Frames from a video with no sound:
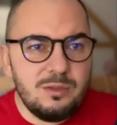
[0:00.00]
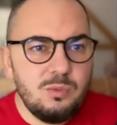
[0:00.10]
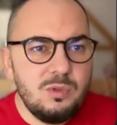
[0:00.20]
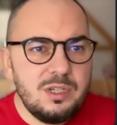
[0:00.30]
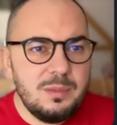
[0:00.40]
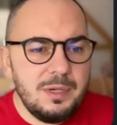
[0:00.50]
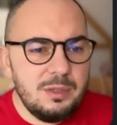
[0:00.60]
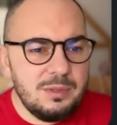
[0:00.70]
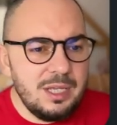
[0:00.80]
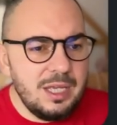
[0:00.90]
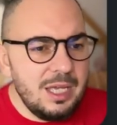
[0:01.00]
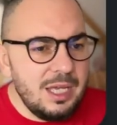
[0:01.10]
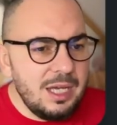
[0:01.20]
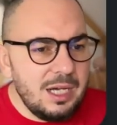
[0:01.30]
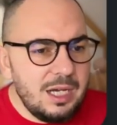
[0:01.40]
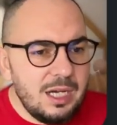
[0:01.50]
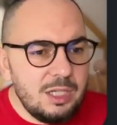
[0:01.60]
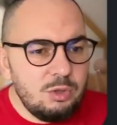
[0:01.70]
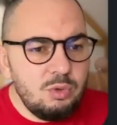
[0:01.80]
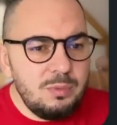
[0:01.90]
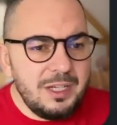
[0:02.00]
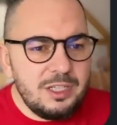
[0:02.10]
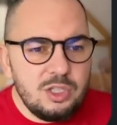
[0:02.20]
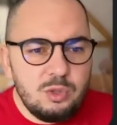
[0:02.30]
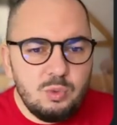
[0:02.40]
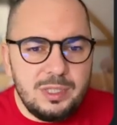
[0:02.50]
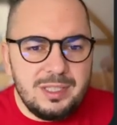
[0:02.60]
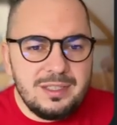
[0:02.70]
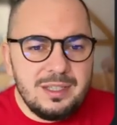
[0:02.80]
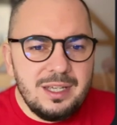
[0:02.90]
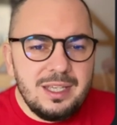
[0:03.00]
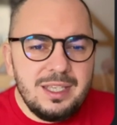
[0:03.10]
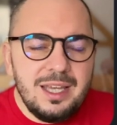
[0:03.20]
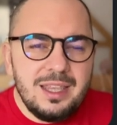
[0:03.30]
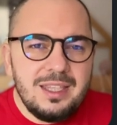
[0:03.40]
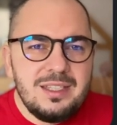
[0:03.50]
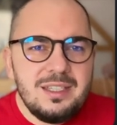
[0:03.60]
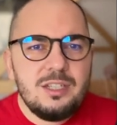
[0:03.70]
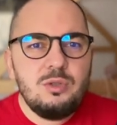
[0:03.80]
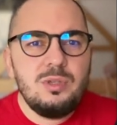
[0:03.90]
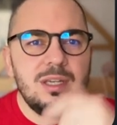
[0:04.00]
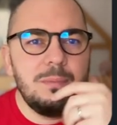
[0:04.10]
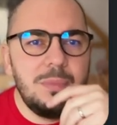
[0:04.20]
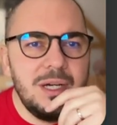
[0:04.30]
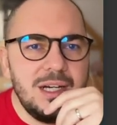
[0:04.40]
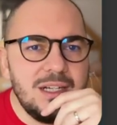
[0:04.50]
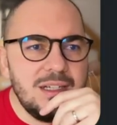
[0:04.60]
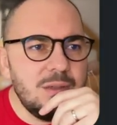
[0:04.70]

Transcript: to worry about. Tool manager tweaks. Yeah, this is actually a bug